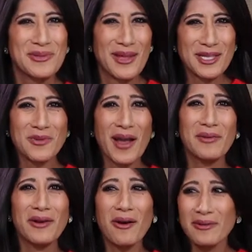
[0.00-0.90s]
So that's why
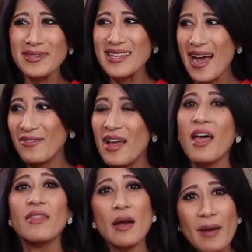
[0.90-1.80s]
we always have
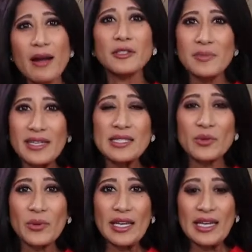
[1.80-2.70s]
that pound of beans
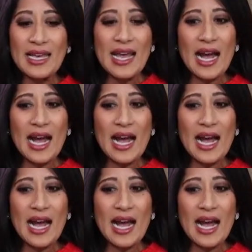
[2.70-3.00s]
a week.